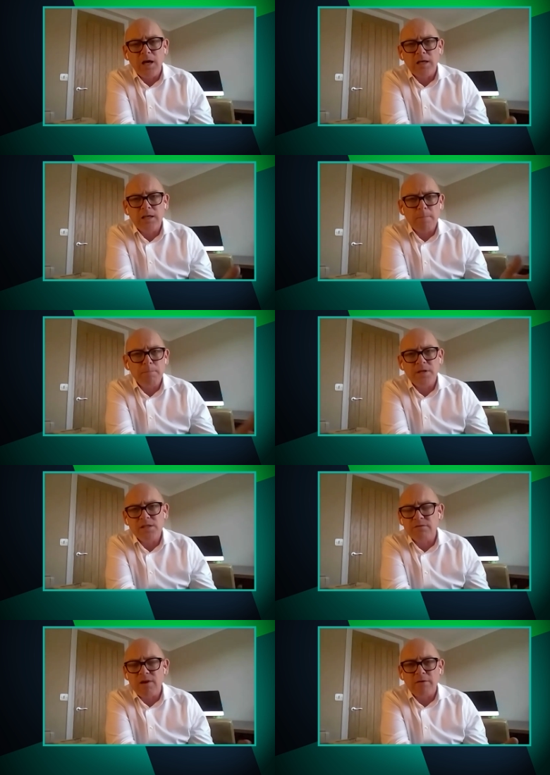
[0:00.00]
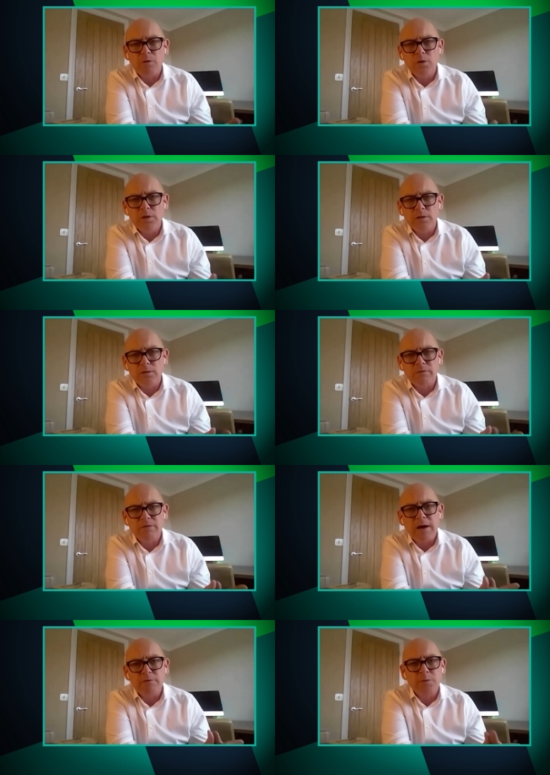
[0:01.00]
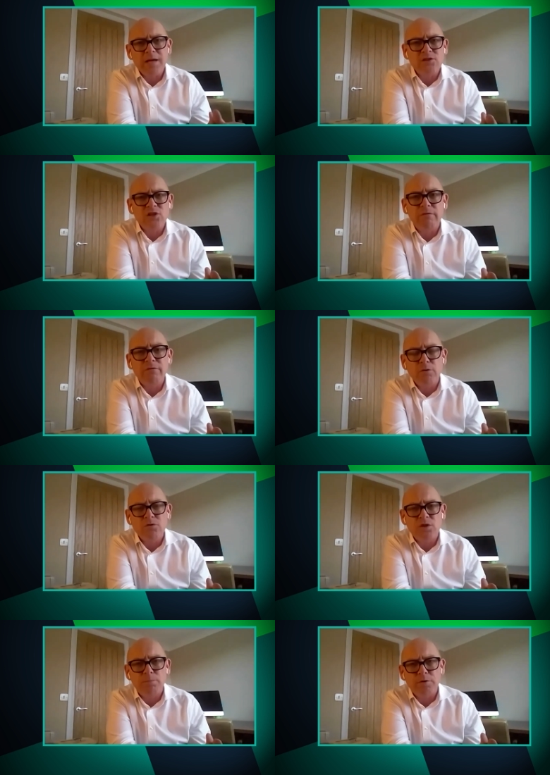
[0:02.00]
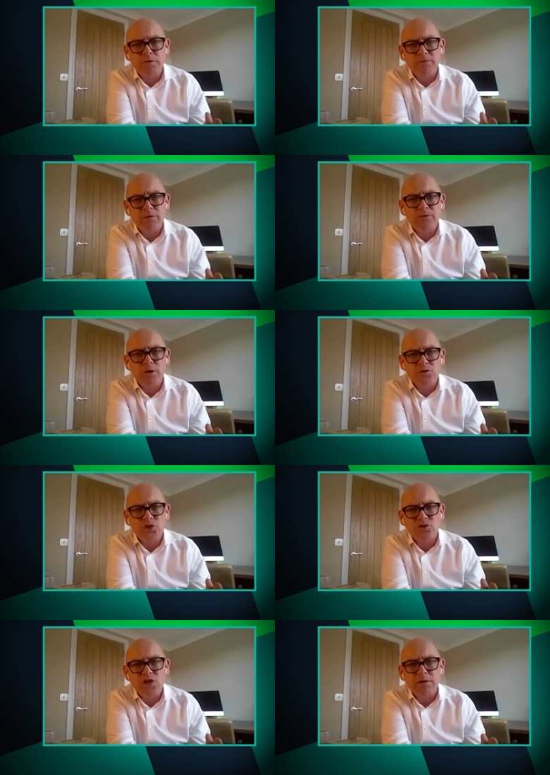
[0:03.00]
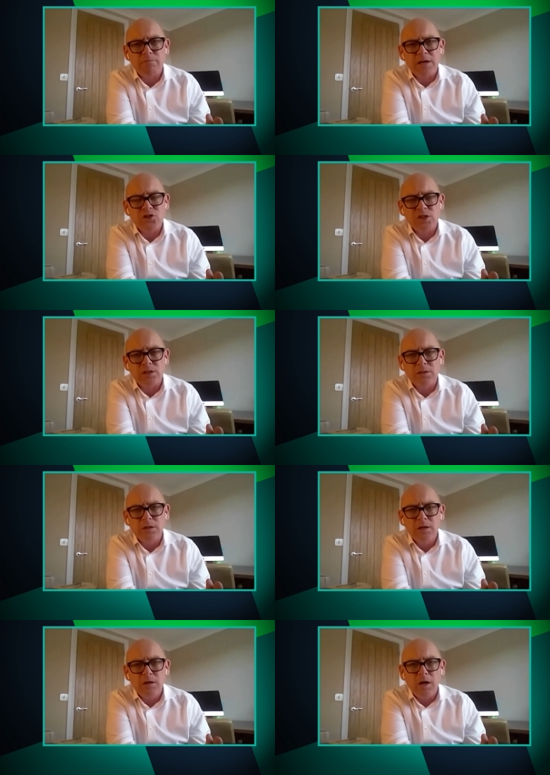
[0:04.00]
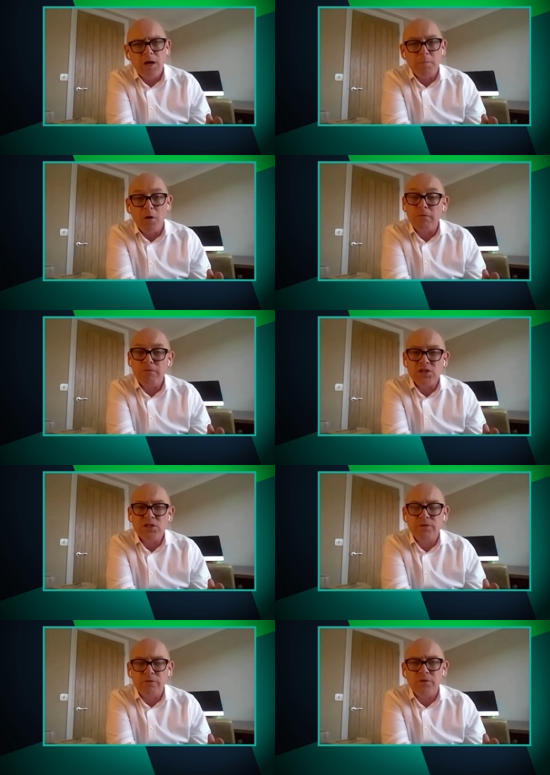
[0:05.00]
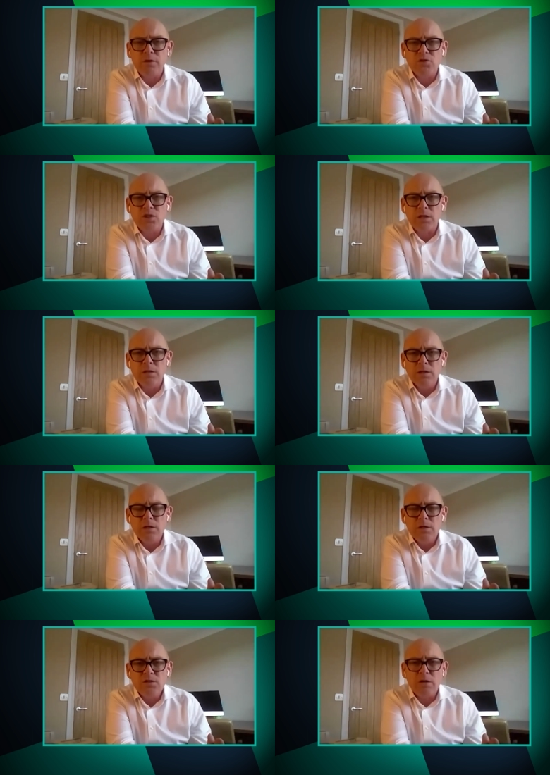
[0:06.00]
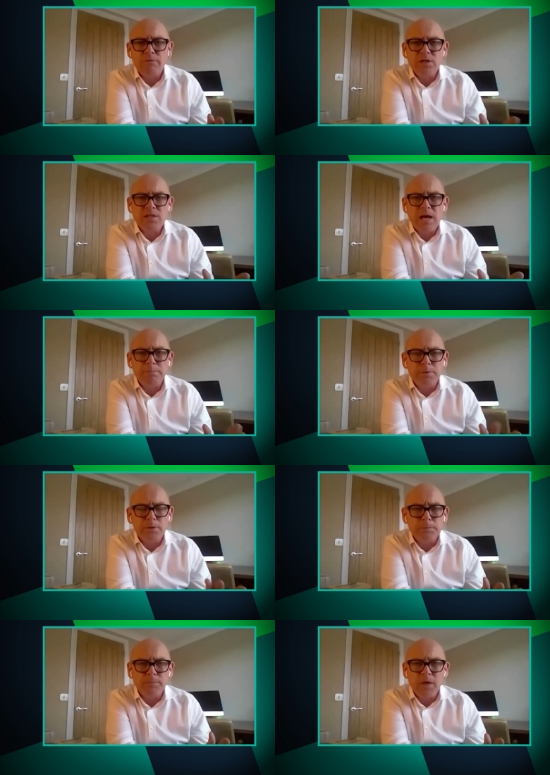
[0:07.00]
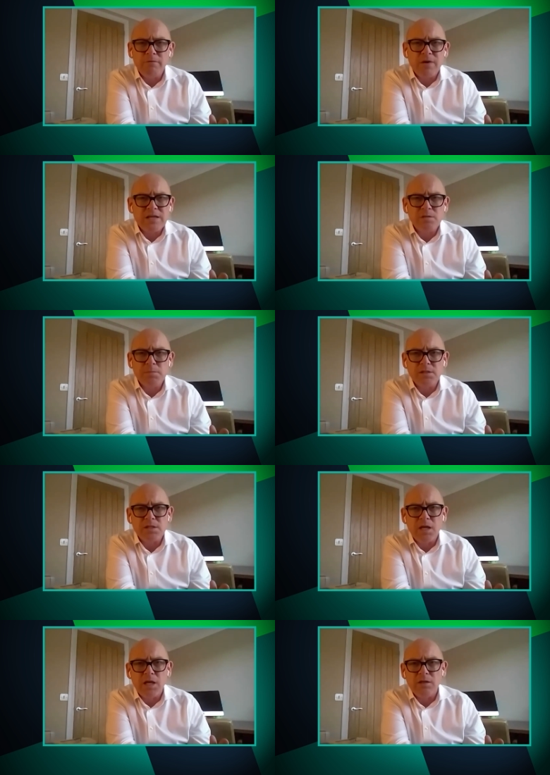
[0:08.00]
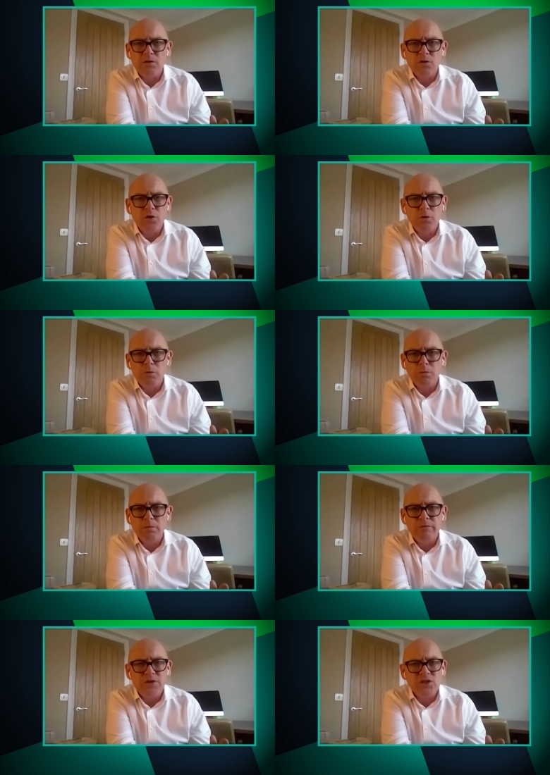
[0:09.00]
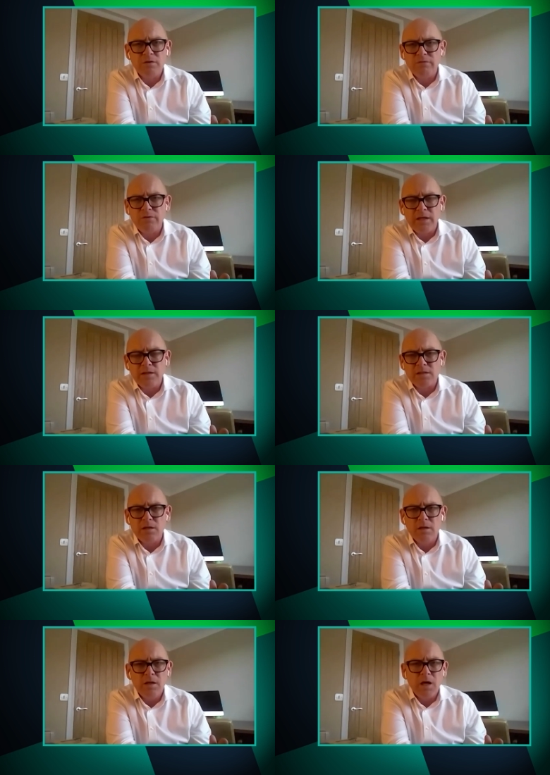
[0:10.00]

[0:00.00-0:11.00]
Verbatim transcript: uh, companies throughout the world of how do we actually future proof the future generation um, of fish for the future. So, for example, investment in new fishing fleet,